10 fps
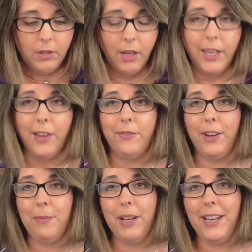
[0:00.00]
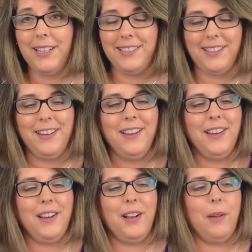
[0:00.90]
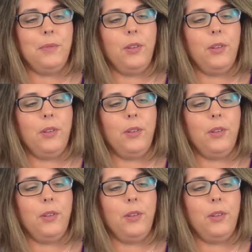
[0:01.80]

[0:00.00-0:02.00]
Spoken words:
I can't find my 8s.